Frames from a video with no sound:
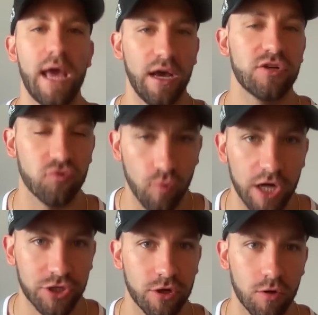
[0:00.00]
edge
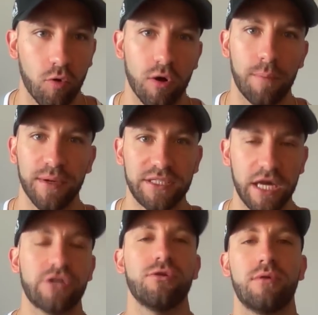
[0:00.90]
rusher or a
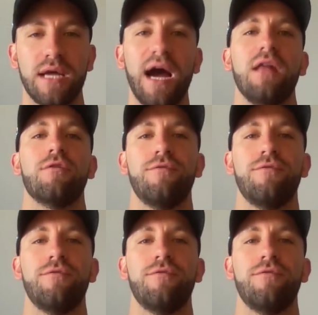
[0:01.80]
potential Kyler